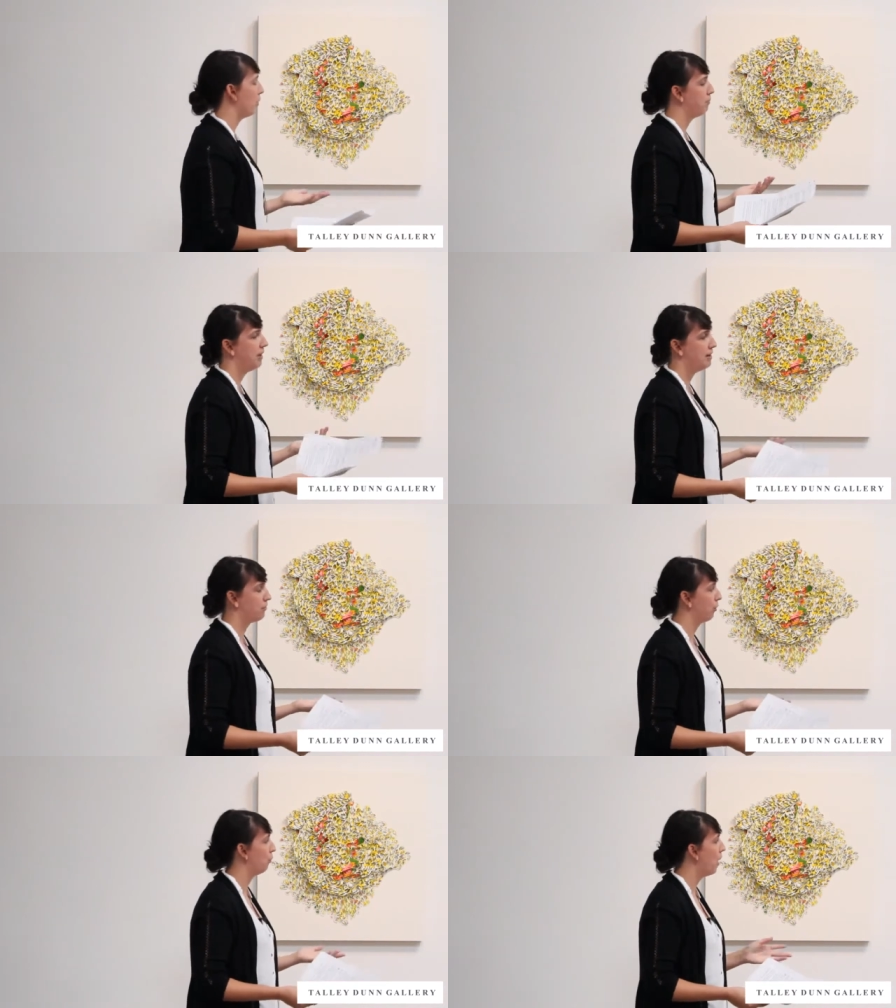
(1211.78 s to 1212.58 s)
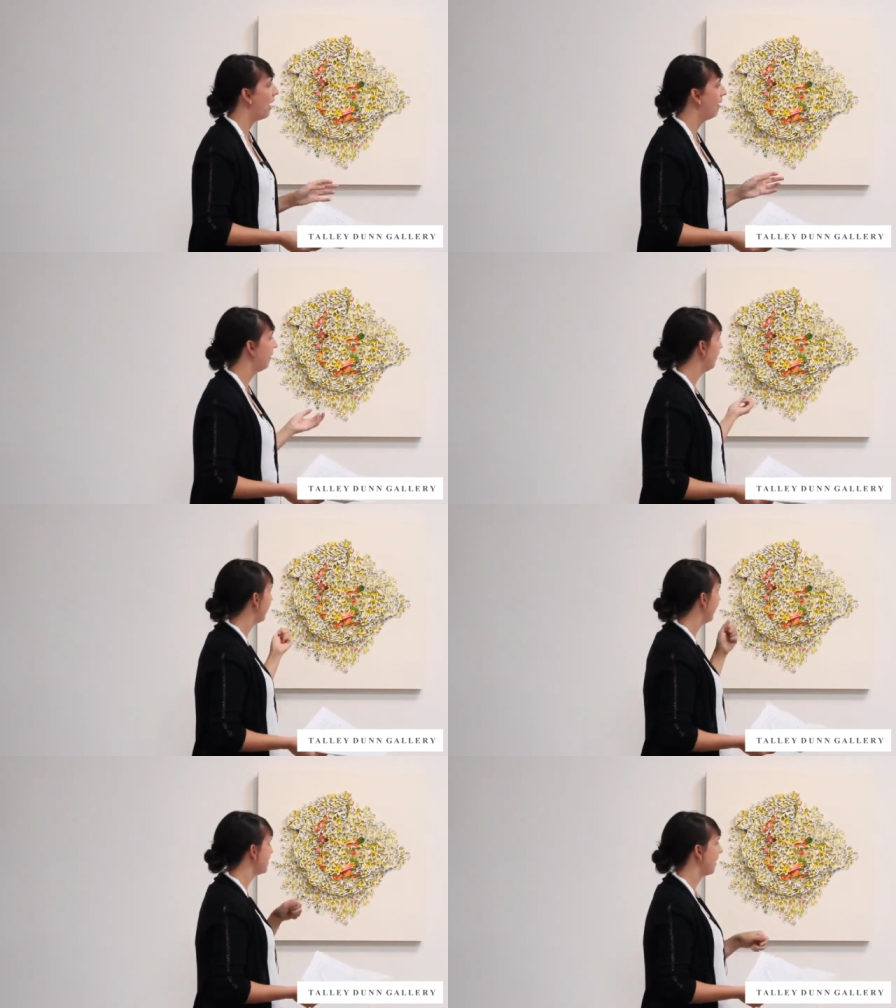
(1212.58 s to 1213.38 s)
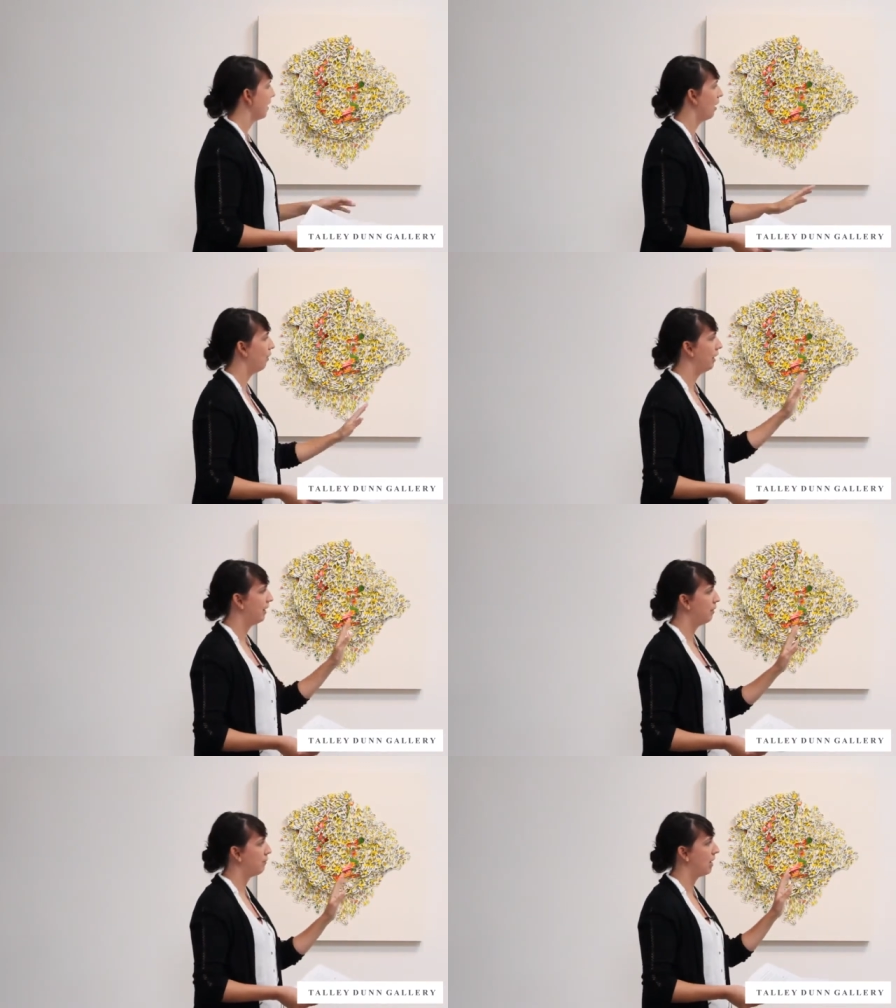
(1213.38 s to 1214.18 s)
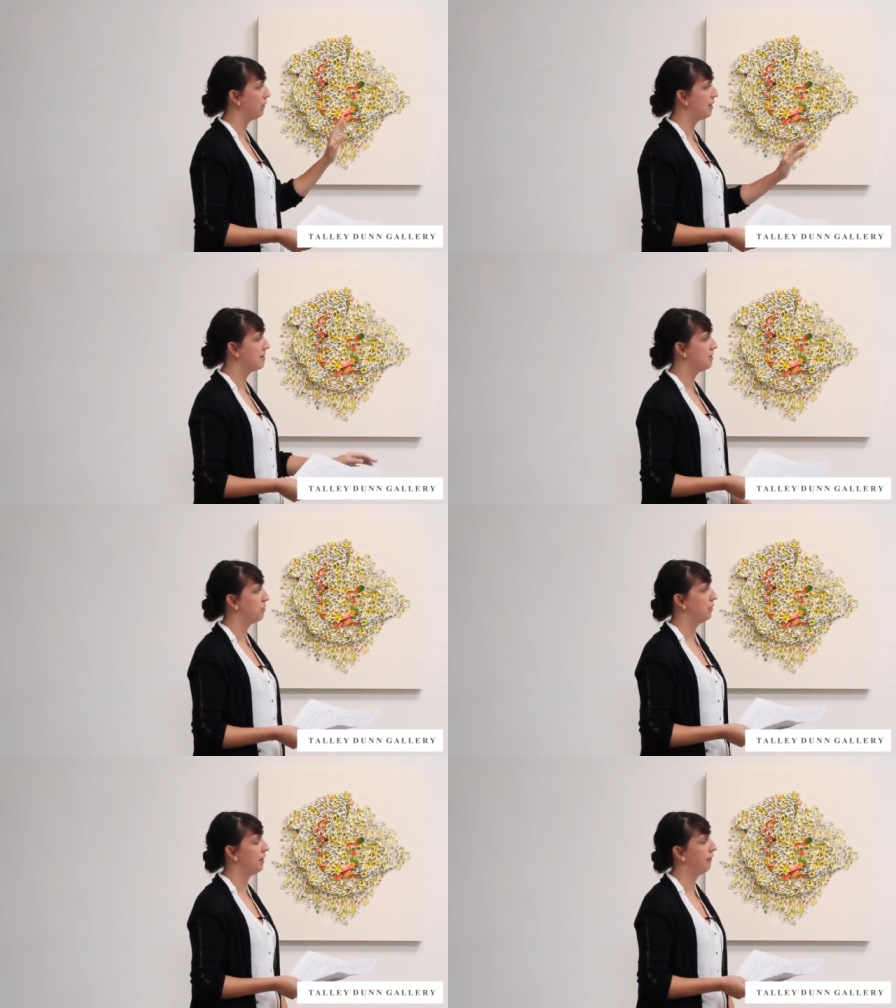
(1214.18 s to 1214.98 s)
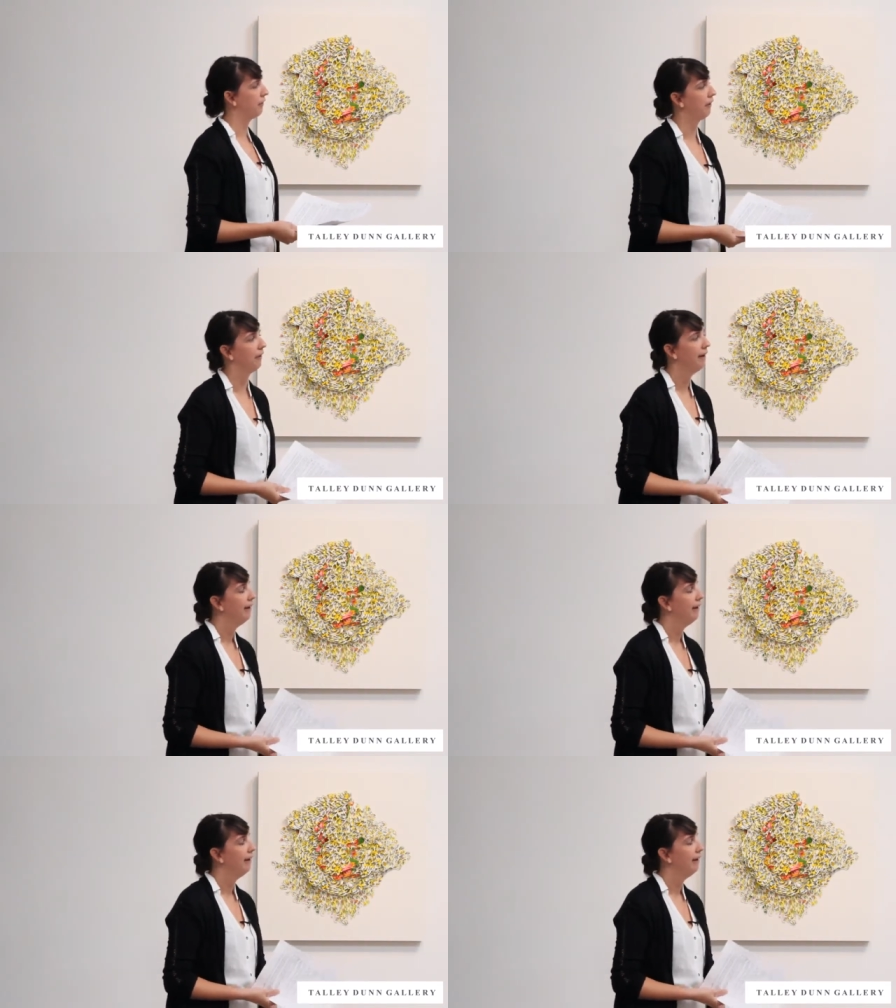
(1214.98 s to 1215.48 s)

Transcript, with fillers: one piece for a while, it gets cut out and it migrates into another.